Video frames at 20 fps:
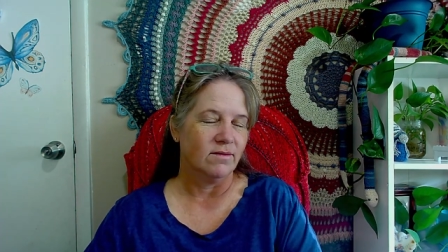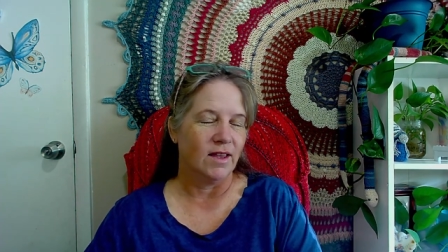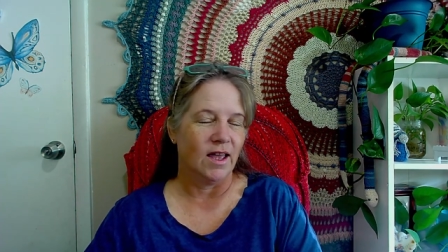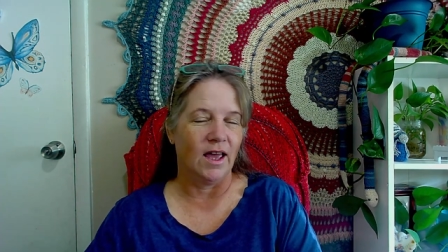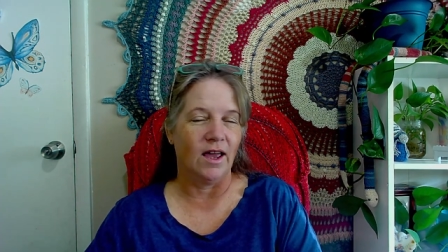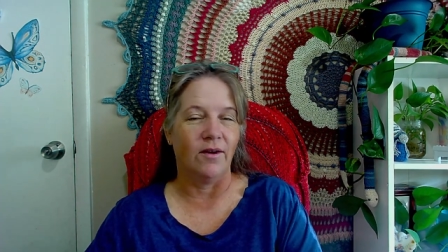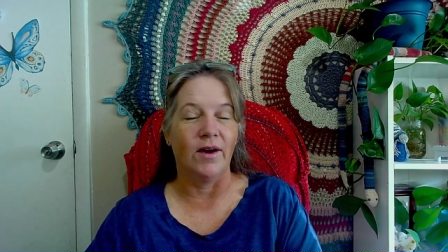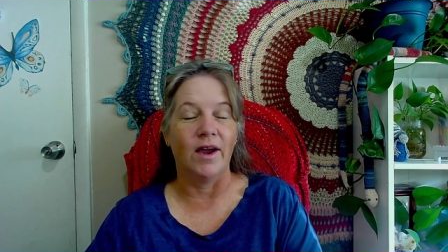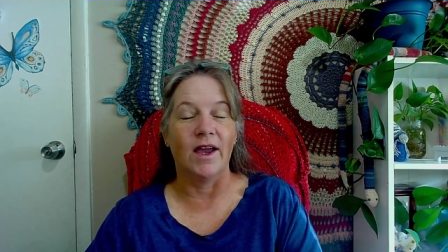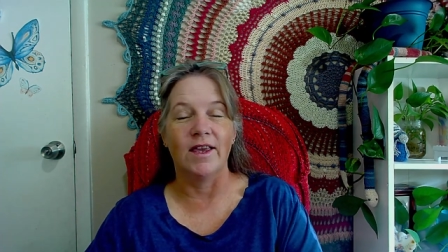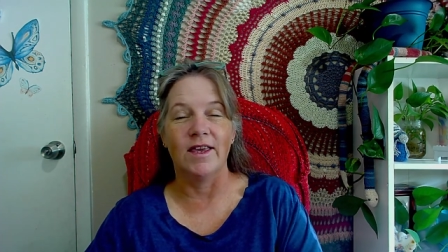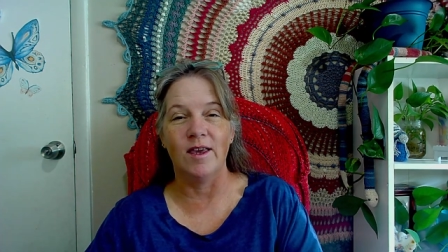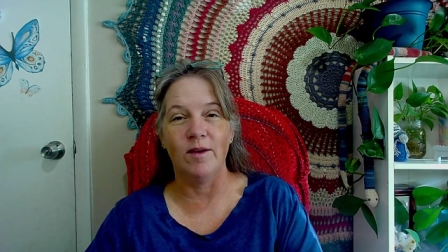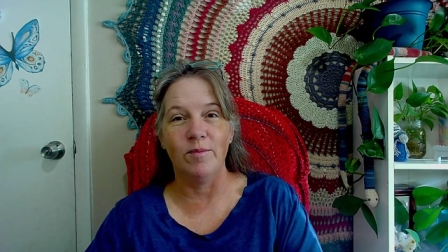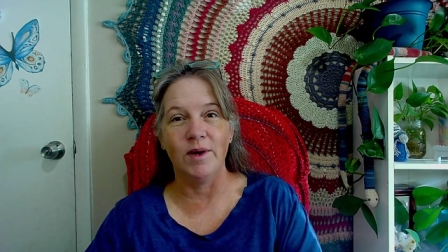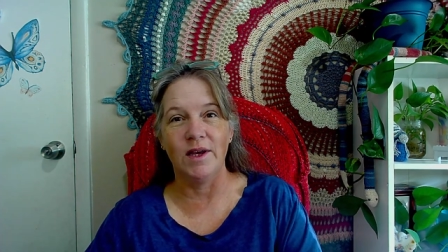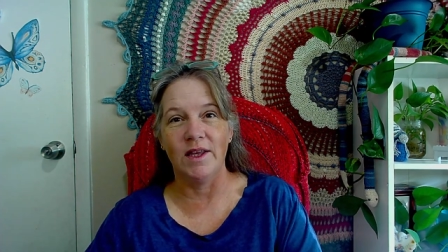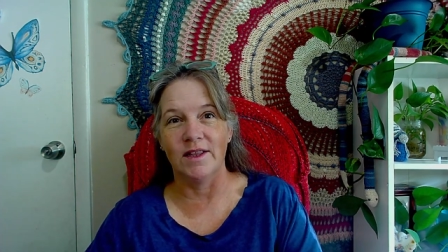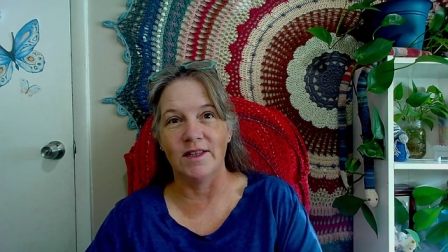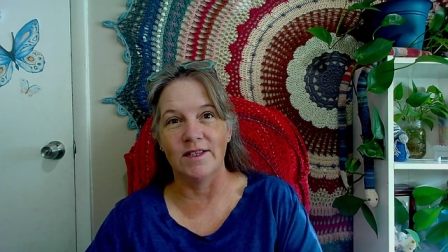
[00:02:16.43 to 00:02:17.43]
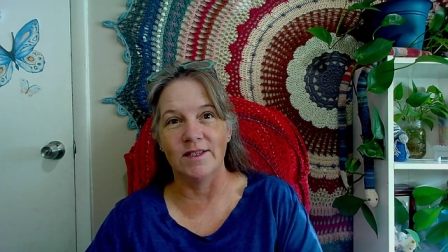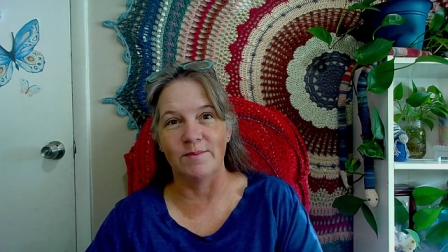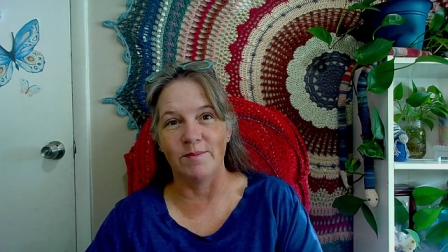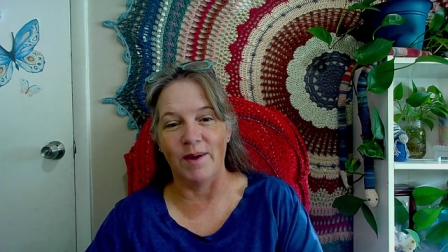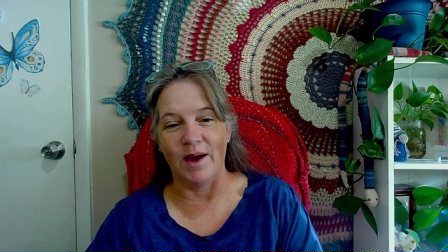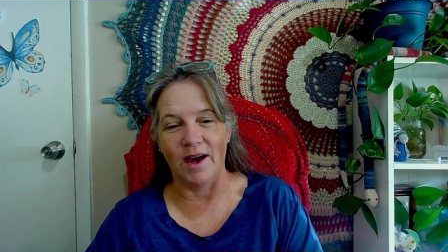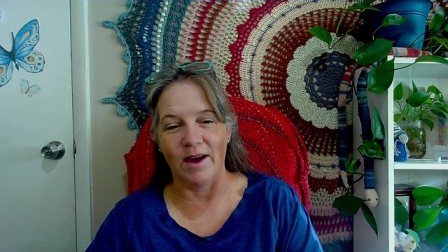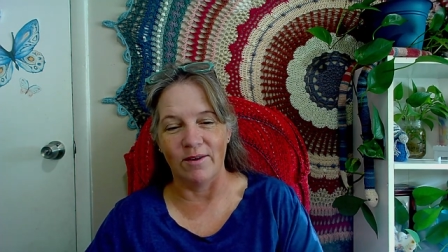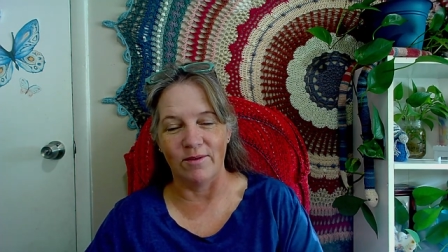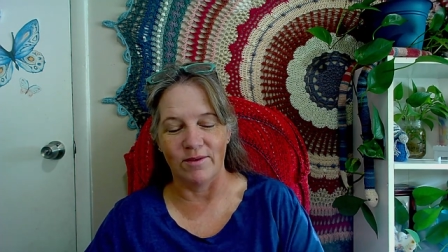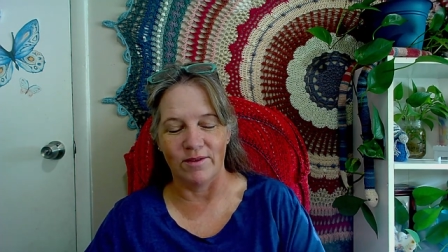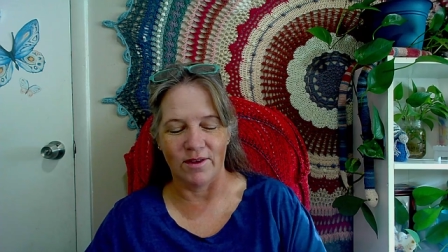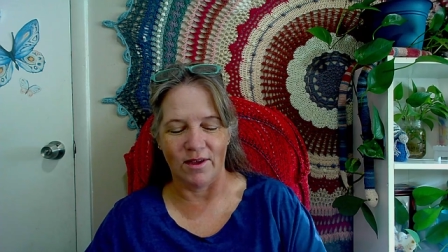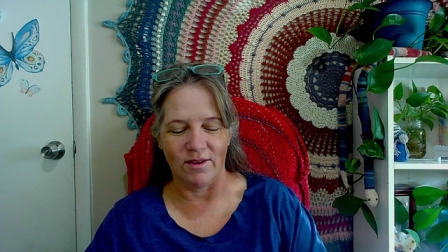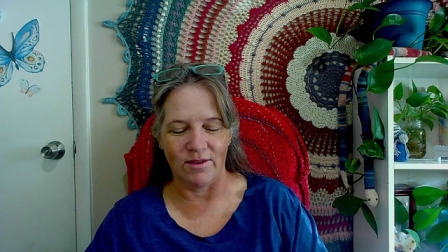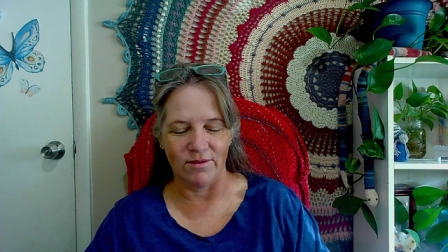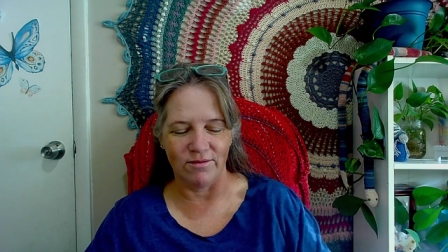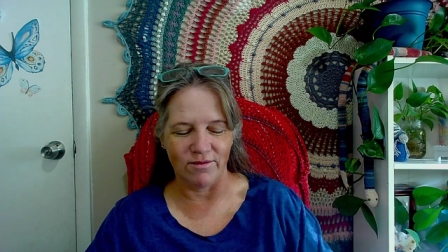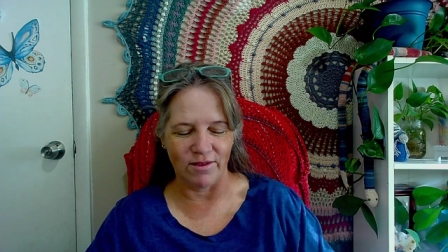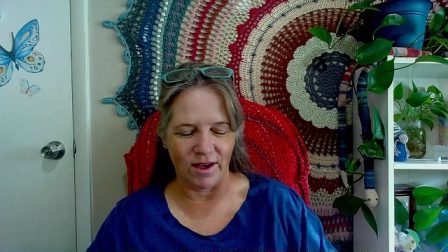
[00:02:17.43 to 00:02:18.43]
Anyway, I keep it in this bag with all
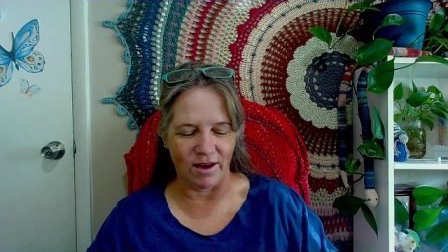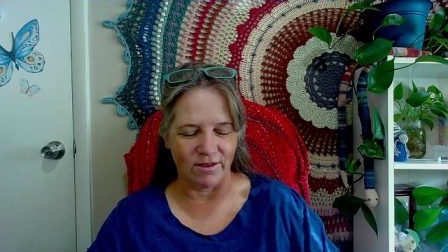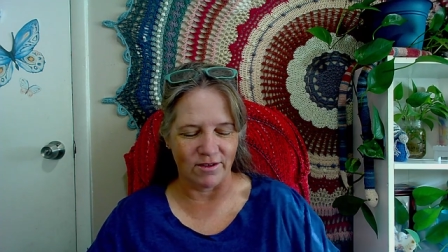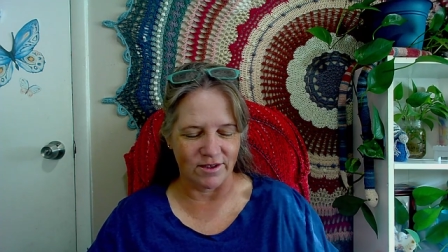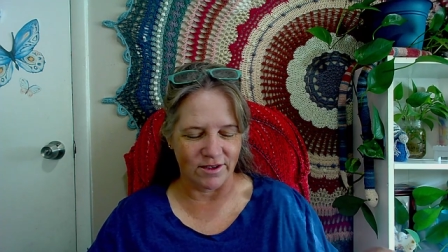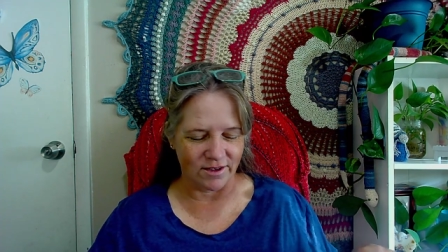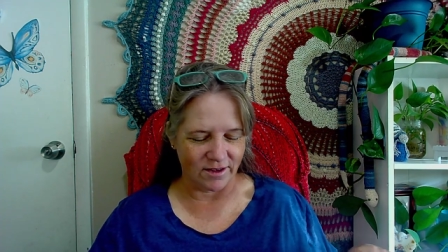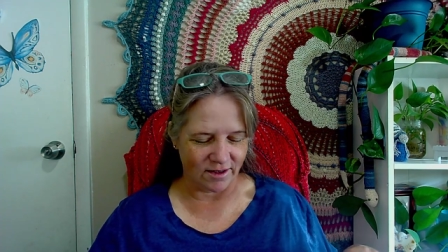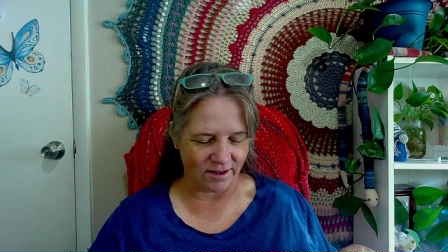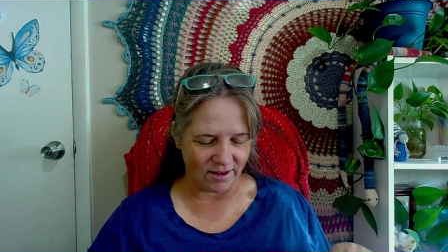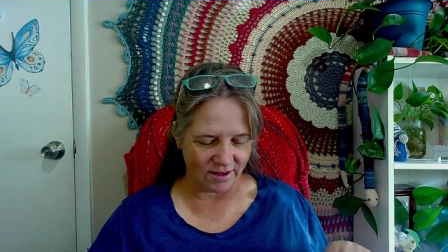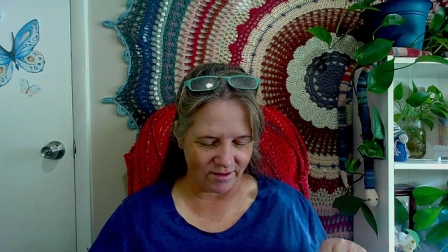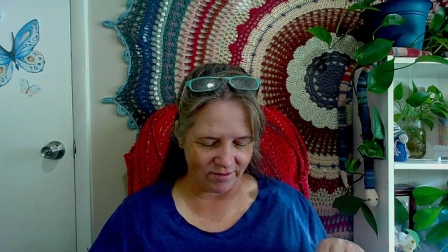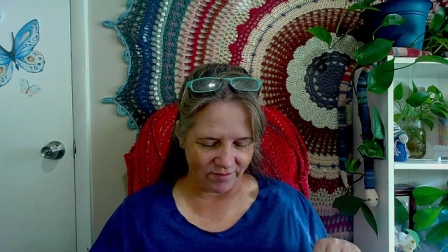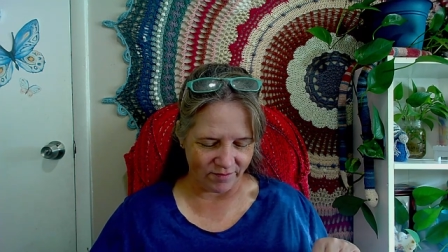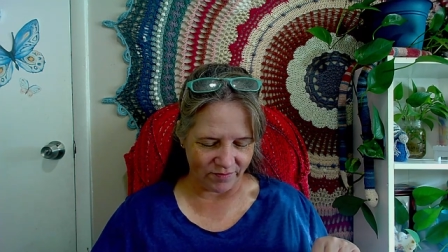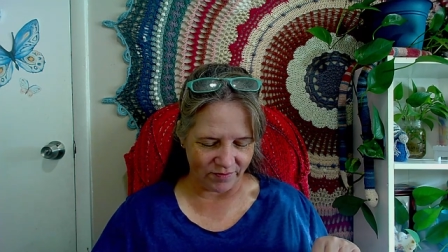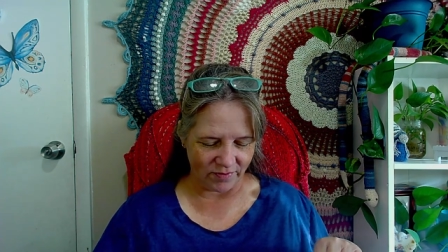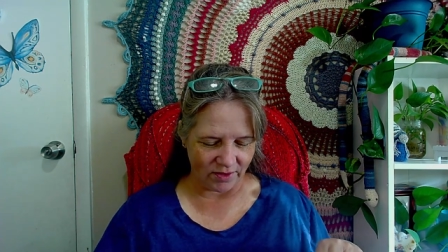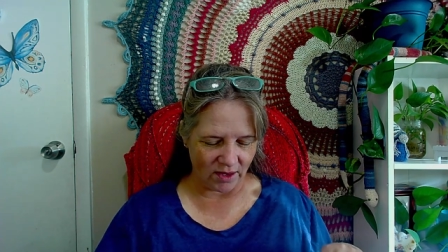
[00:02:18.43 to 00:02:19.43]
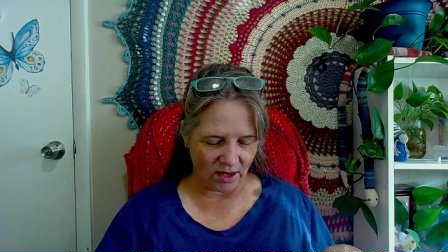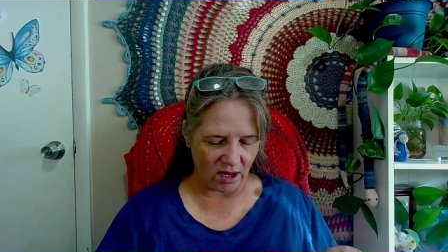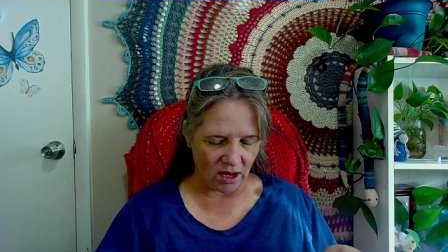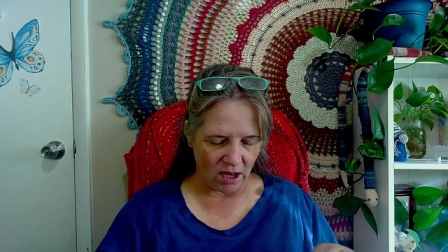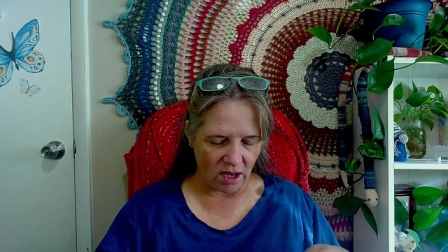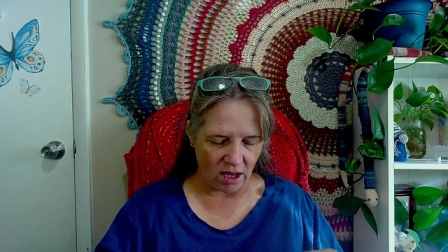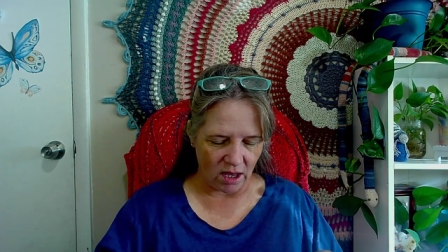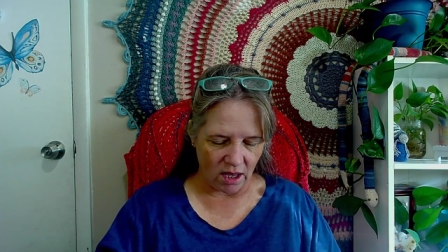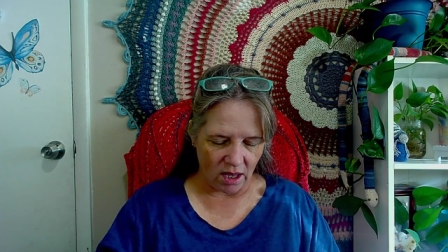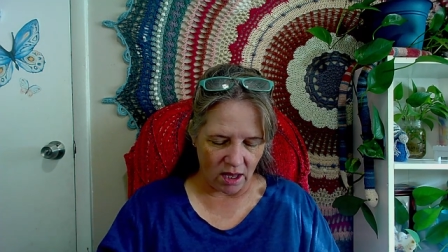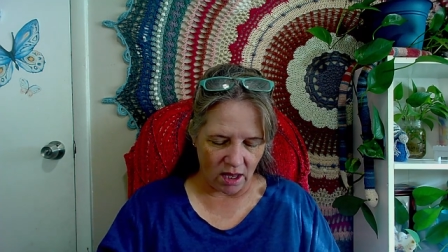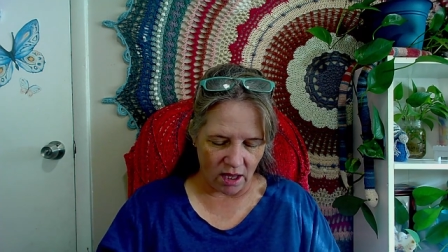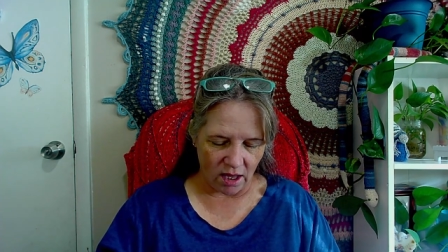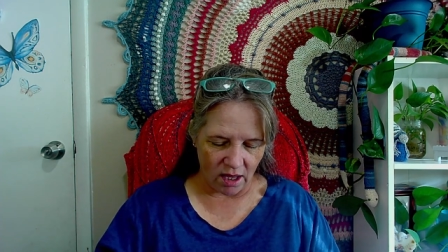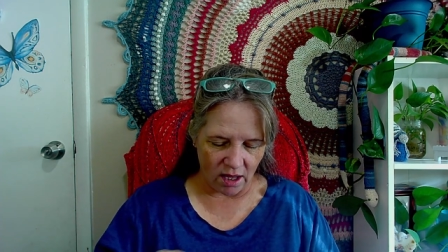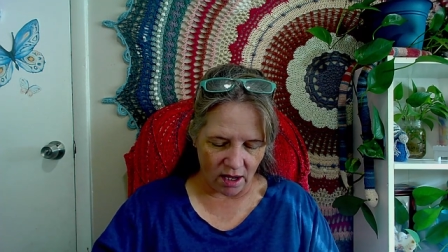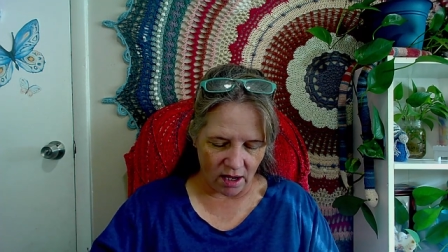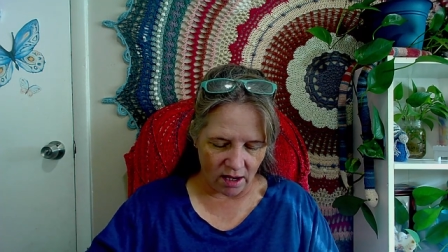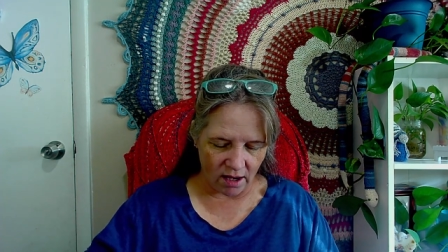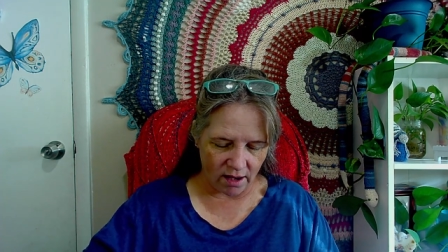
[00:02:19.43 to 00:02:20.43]
the flowers on it.
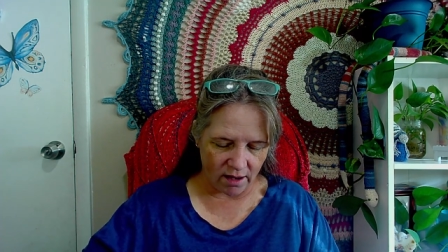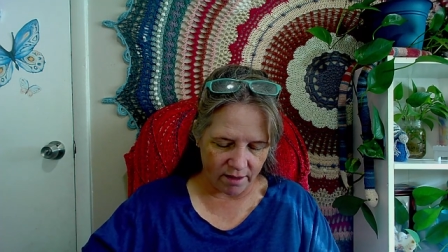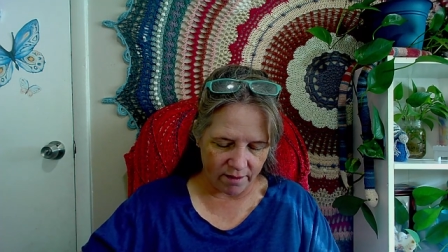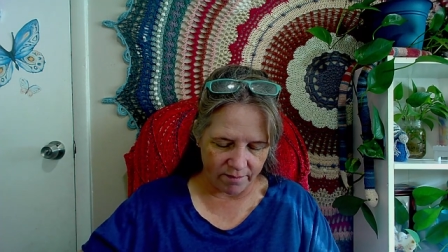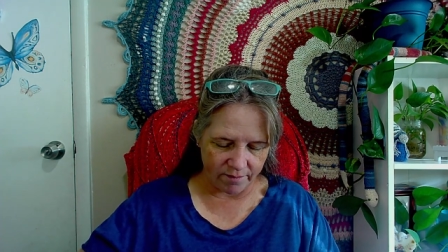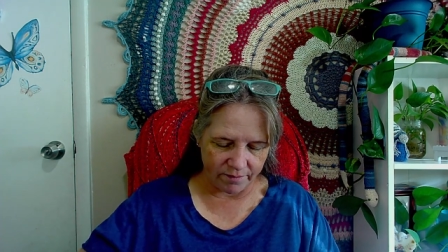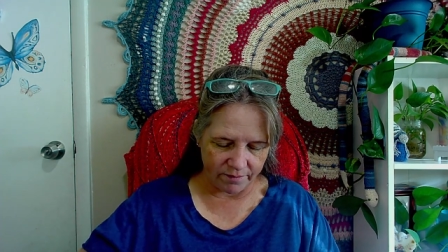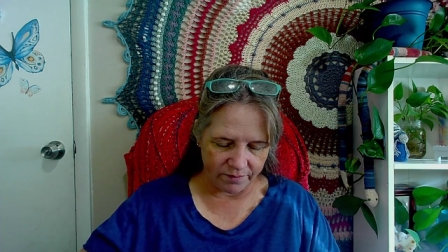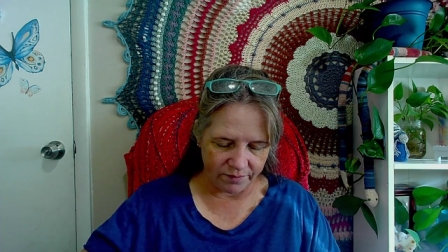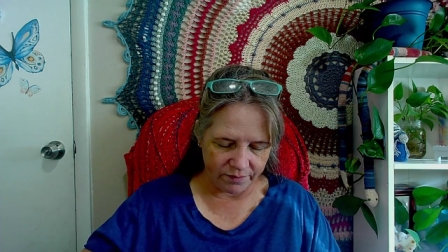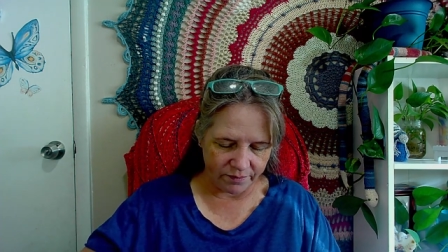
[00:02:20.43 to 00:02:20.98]
um